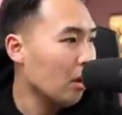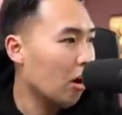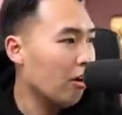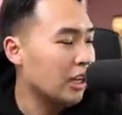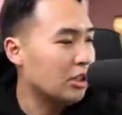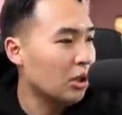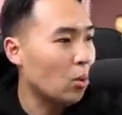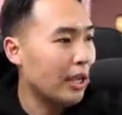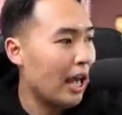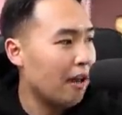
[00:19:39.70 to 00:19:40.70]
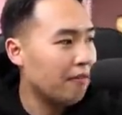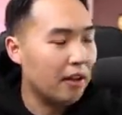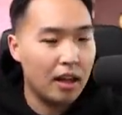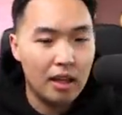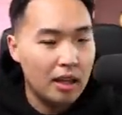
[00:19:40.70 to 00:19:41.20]
all right so we have
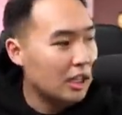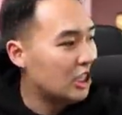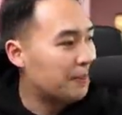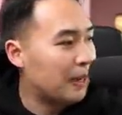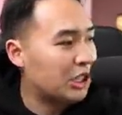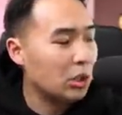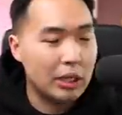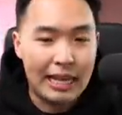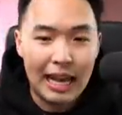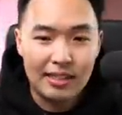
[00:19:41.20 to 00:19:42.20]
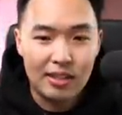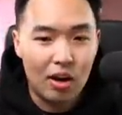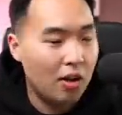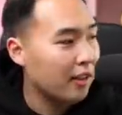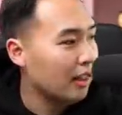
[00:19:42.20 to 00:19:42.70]
a special guest
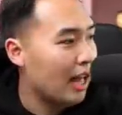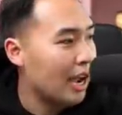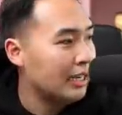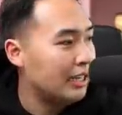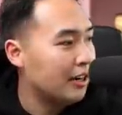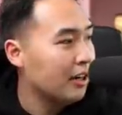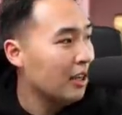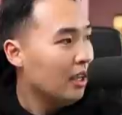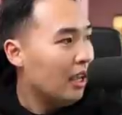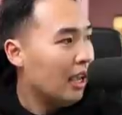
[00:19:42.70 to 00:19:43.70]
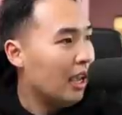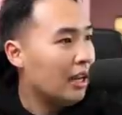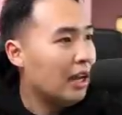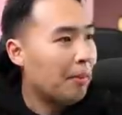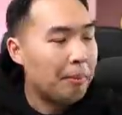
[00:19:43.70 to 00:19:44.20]
on the line here
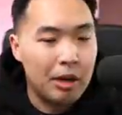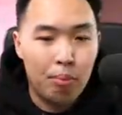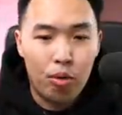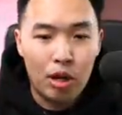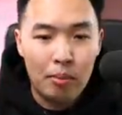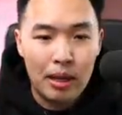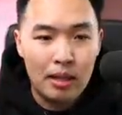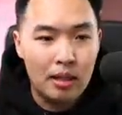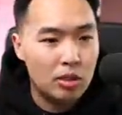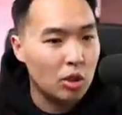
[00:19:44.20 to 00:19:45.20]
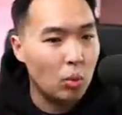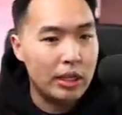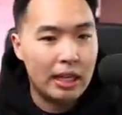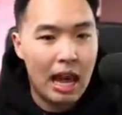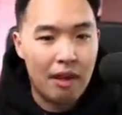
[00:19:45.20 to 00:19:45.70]
and um, i'm going to bring him in so
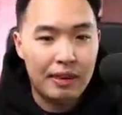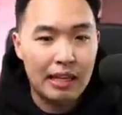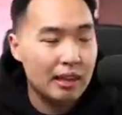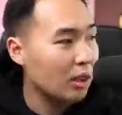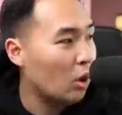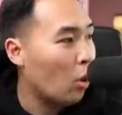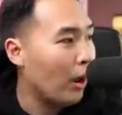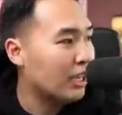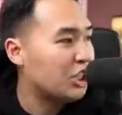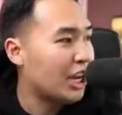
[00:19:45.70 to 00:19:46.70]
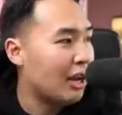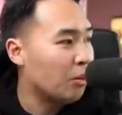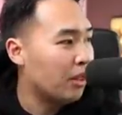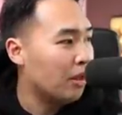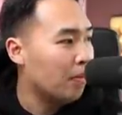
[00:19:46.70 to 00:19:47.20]
we can have a quick chat
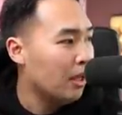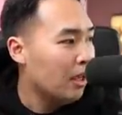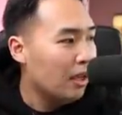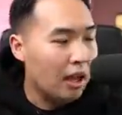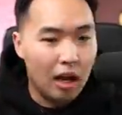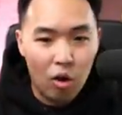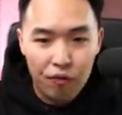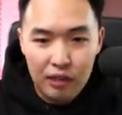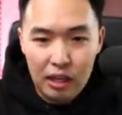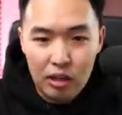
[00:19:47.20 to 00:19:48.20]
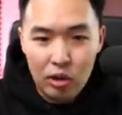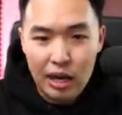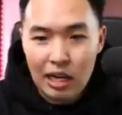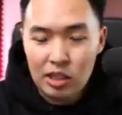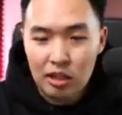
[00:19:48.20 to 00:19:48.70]
with him uh, hopefully, you
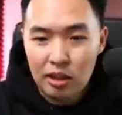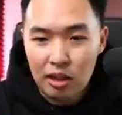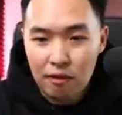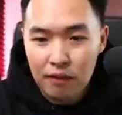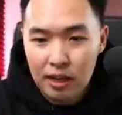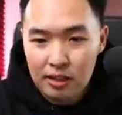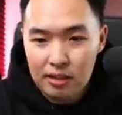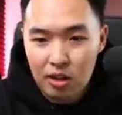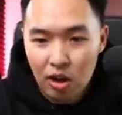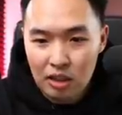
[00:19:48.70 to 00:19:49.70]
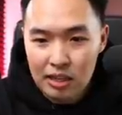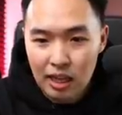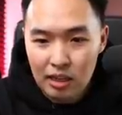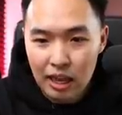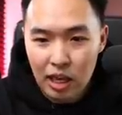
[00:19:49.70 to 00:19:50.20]
guys love his
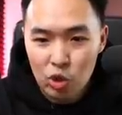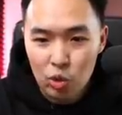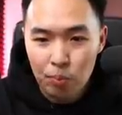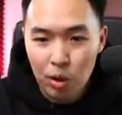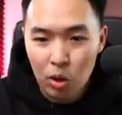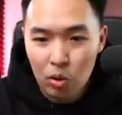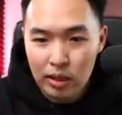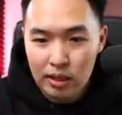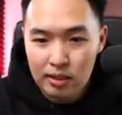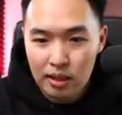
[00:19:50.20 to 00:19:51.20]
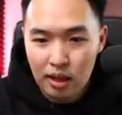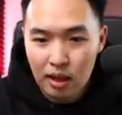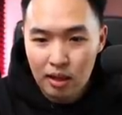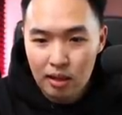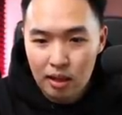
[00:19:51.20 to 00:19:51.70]
content. Andrew Mo is
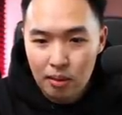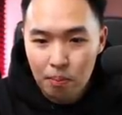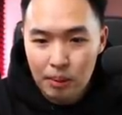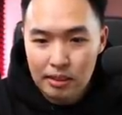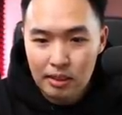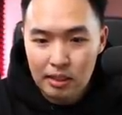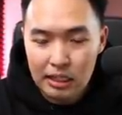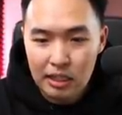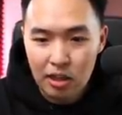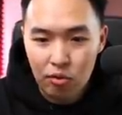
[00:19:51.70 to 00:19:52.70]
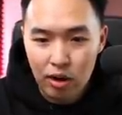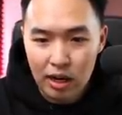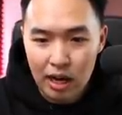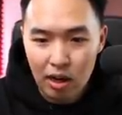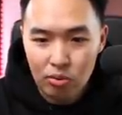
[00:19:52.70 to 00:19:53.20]
uh, basically here
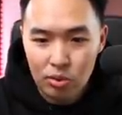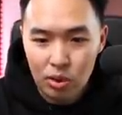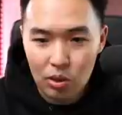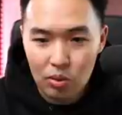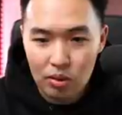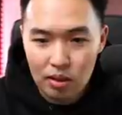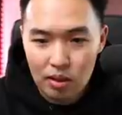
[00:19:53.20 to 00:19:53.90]
right now. So,